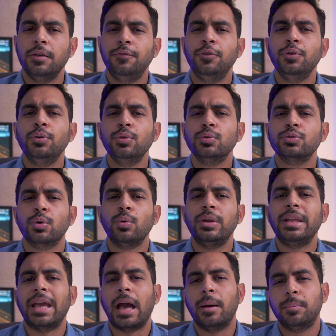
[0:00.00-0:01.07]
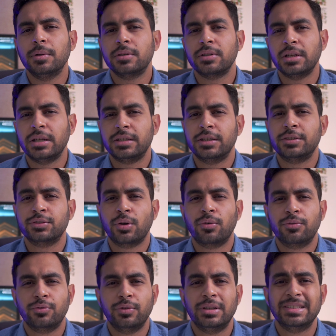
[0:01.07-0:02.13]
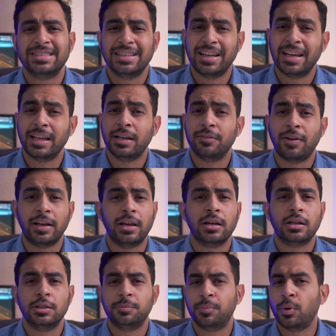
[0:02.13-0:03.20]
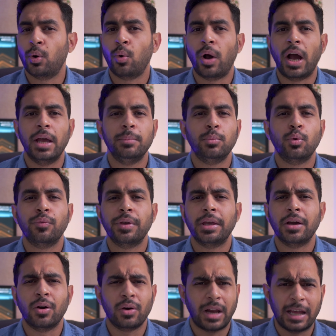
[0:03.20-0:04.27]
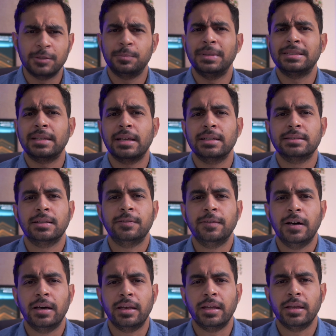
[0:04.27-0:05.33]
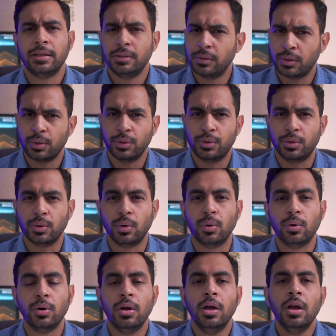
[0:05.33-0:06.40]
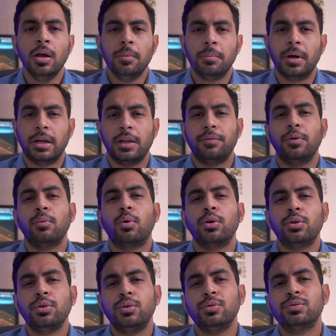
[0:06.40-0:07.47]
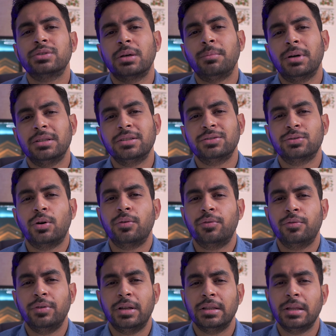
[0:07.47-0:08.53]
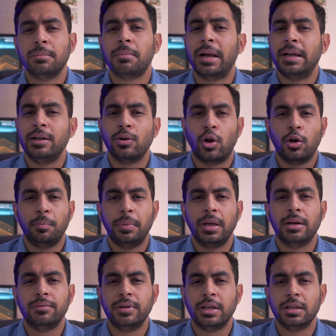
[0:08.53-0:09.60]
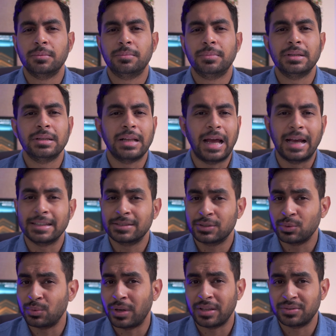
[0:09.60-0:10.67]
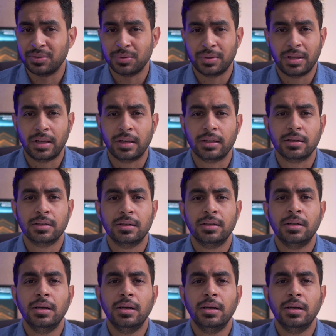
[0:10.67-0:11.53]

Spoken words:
If you use only Apple-related softwares like Final Cut Pro, iMovie, or as basic as Safari, you're good to go. But if you want to use some other software, they might not be available as soon as you think.